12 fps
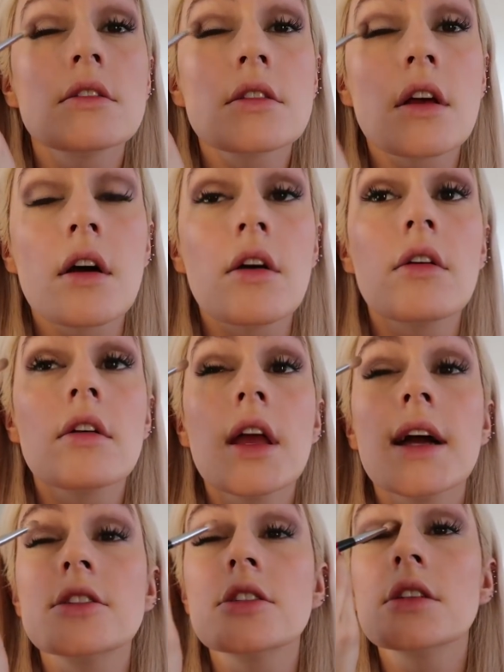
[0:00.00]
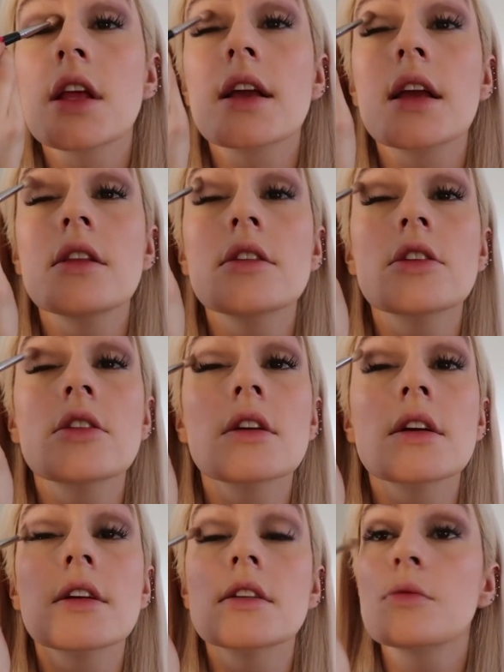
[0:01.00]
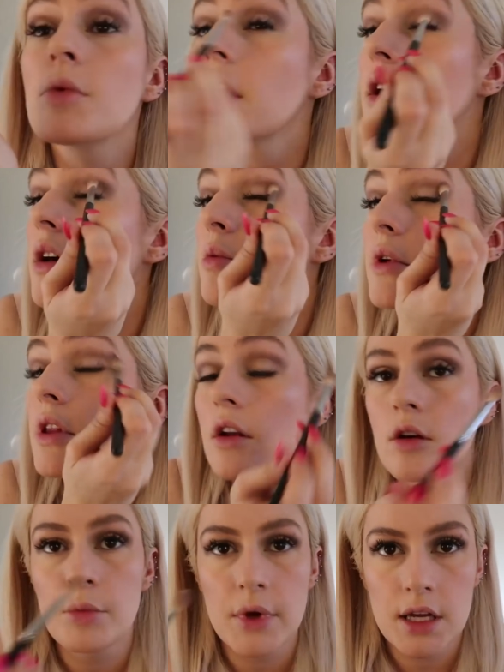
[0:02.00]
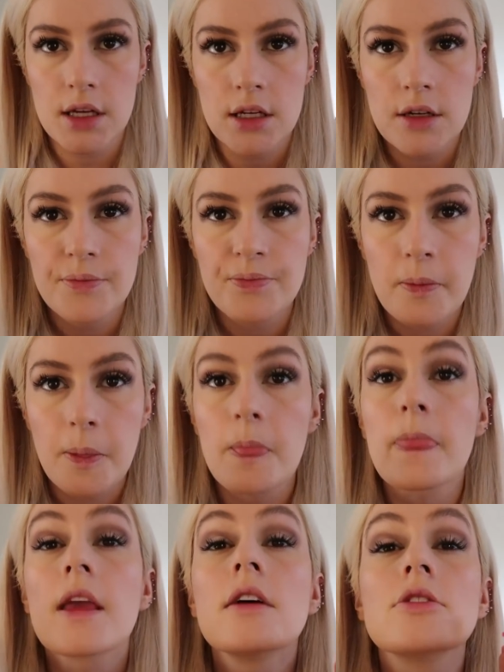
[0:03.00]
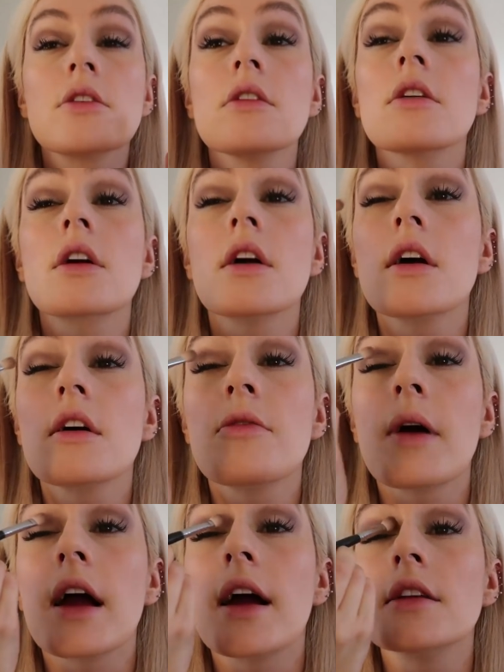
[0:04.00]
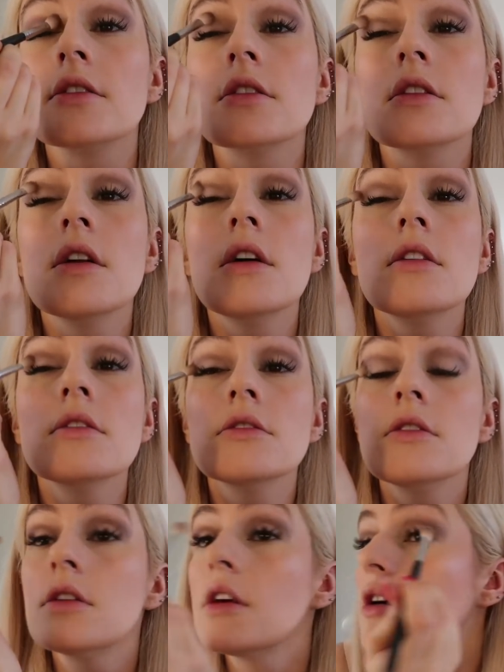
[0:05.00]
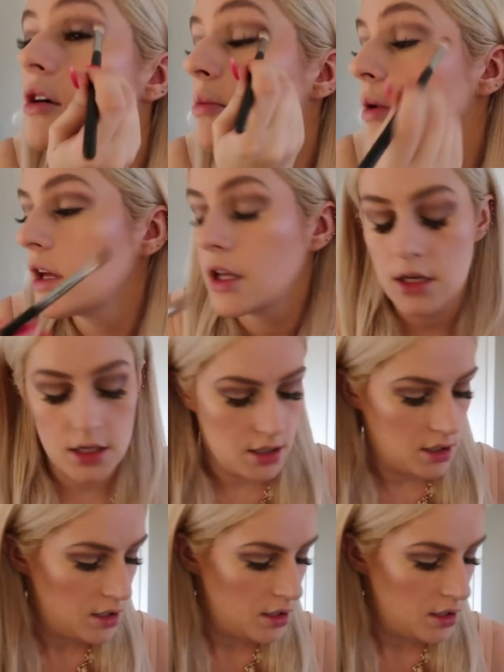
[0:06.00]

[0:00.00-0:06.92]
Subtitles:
So yeah, it's just like in the crease, blend it up a little bit so it'll look good if my eyes are closed or open.